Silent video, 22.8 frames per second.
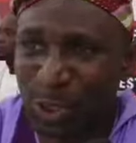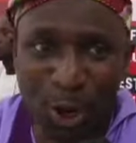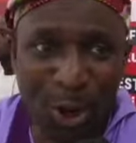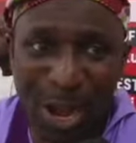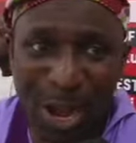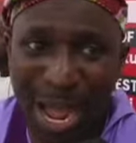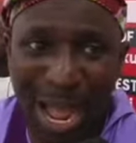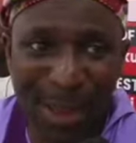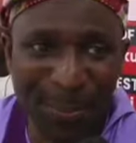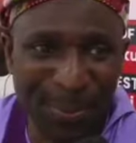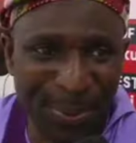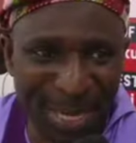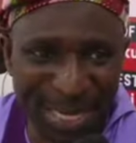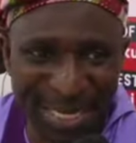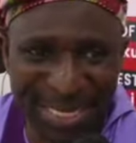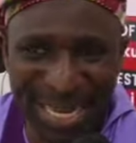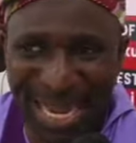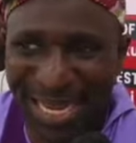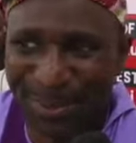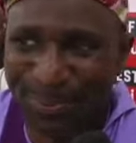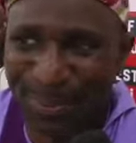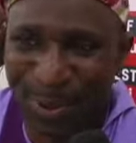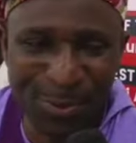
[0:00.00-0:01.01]
so happy
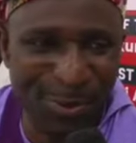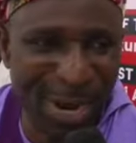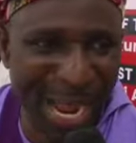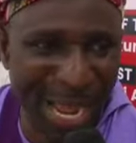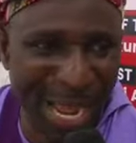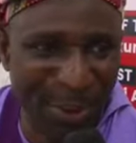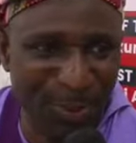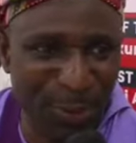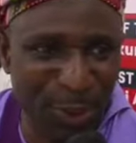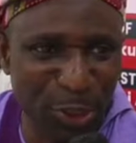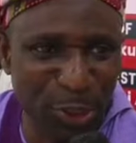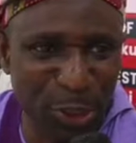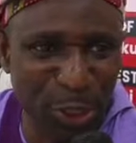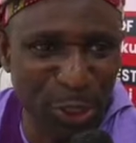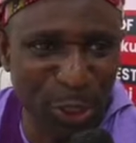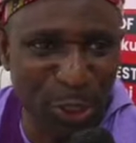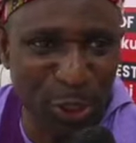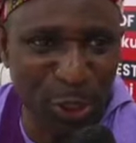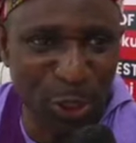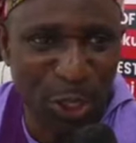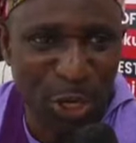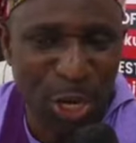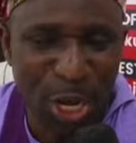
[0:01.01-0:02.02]
that people are able
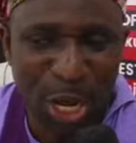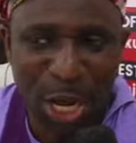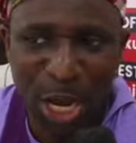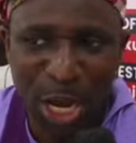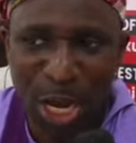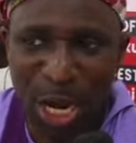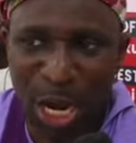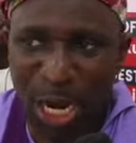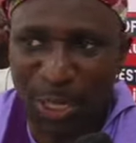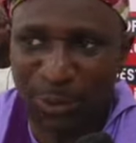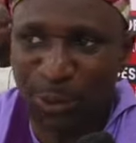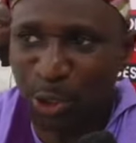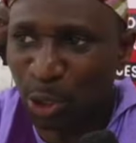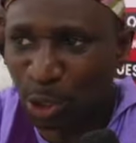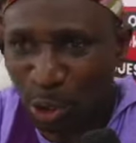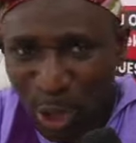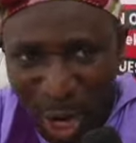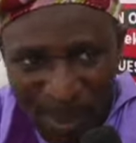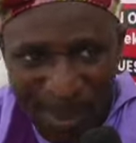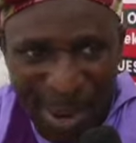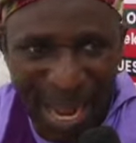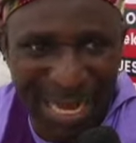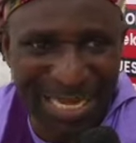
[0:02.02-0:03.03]
to
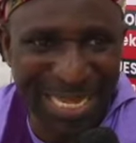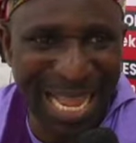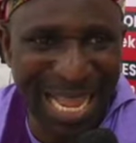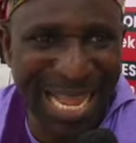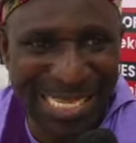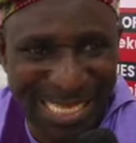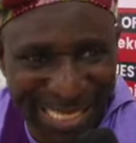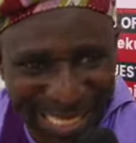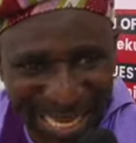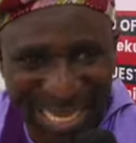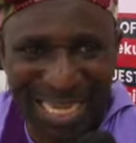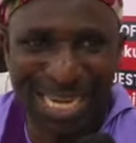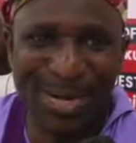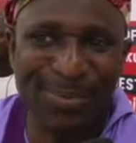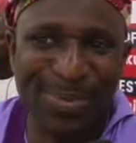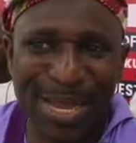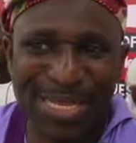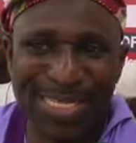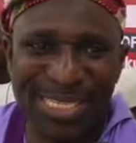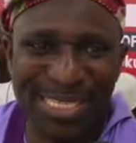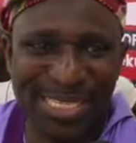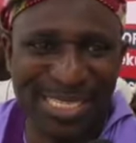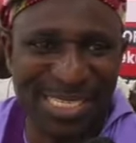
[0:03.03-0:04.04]
come out and
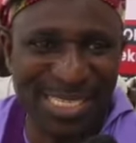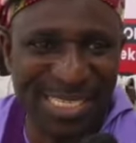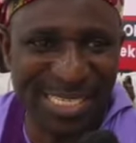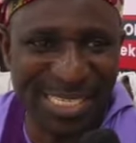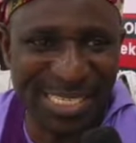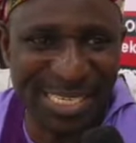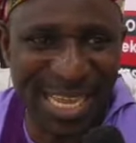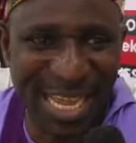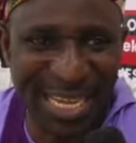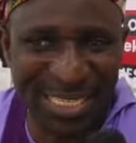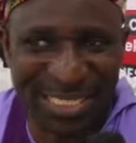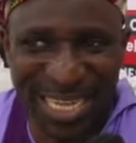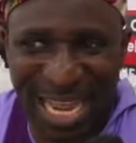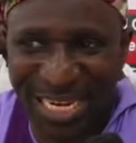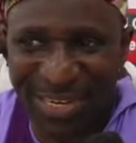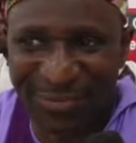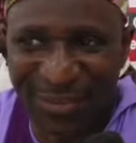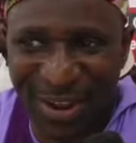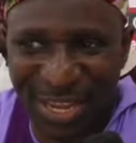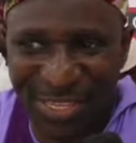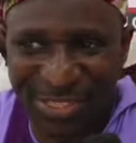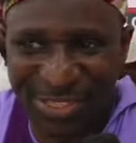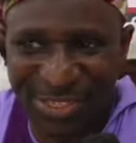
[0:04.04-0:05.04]
celebrate the 68th
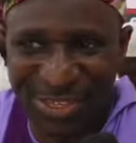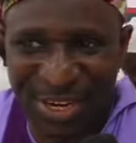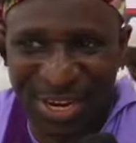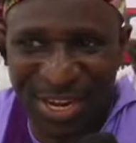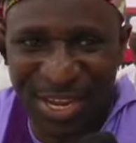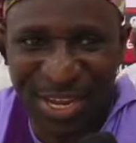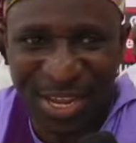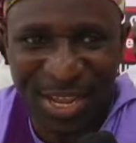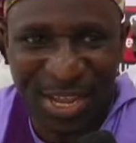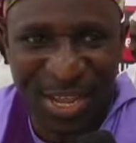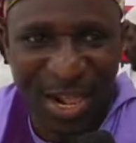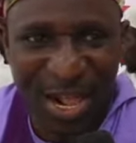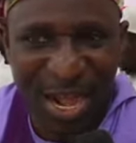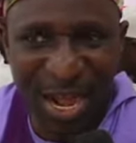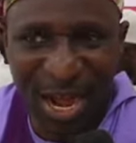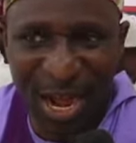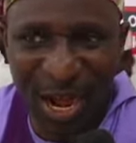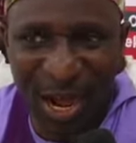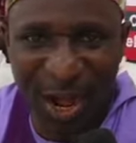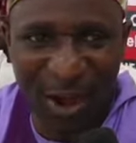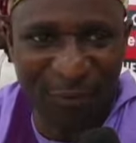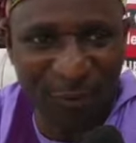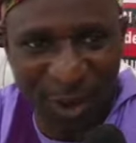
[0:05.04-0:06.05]
anniversary
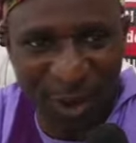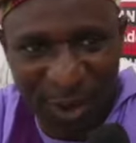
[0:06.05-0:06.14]
of